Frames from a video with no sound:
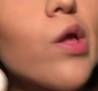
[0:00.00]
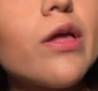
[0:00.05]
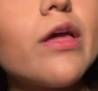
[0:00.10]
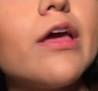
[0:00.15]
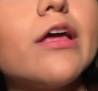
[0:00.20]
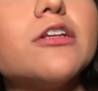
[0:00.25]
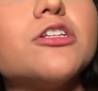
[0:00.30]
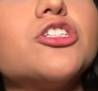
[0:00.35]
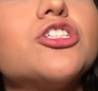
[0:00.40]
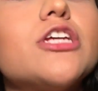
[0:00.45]

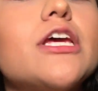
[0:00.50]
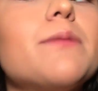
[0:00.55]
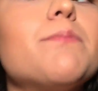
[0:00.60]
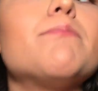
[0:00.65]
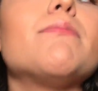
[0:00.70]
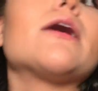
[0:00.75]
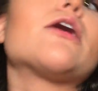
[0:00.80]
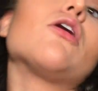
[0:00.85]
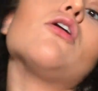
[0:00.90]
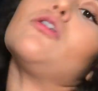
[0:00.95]
and shape
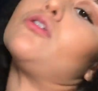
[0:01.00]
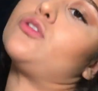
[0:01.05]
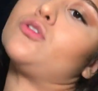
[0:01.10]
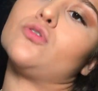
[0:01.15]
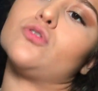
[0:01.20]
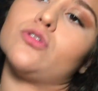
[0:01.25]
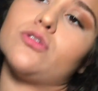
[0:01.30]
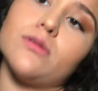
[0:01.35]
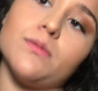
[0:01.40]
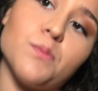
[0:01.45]
my
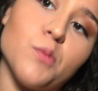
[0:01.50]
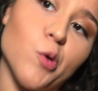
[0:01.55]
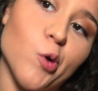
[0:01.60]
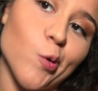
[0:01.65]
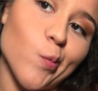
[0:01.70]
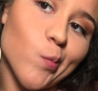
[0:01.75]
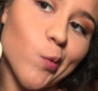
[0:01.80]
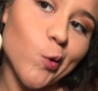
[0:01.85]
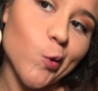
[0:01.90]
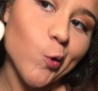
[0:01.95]
contour some
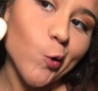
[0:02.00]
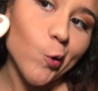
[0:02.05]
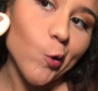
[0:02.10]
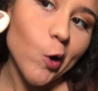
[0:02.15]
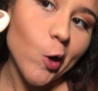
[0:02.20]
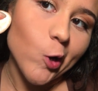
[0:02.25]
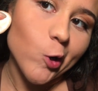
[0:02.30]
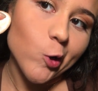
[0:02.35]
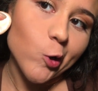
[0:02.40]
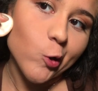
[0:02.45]
more. So
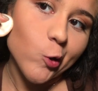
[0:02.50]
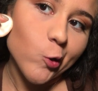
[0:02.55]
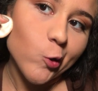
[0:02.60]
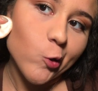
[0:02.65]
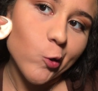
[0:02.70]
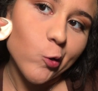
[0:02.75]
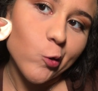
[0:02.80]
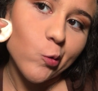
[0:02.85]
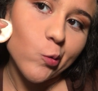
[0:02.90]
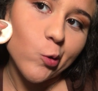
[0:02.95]
I just
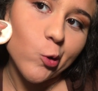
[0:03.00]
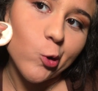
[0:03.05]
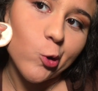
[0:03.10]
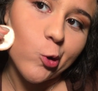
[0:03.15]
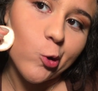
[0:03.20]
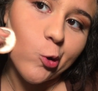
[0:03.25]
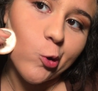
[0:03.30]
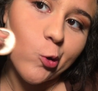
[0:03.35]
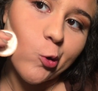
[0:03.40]
do this.